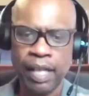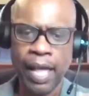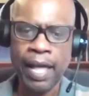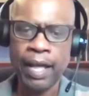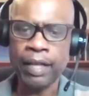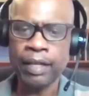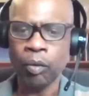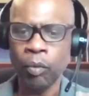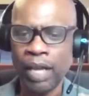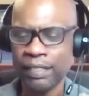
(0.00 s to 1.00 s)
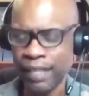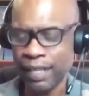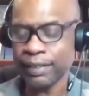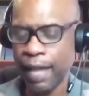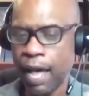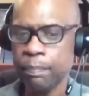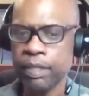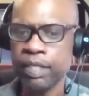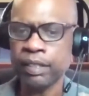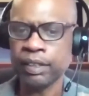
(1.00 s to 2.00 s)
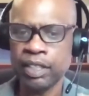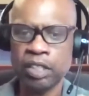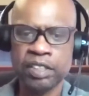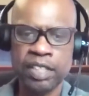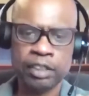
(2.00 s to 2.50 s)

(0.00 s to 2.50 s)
And what I think has happened is CRT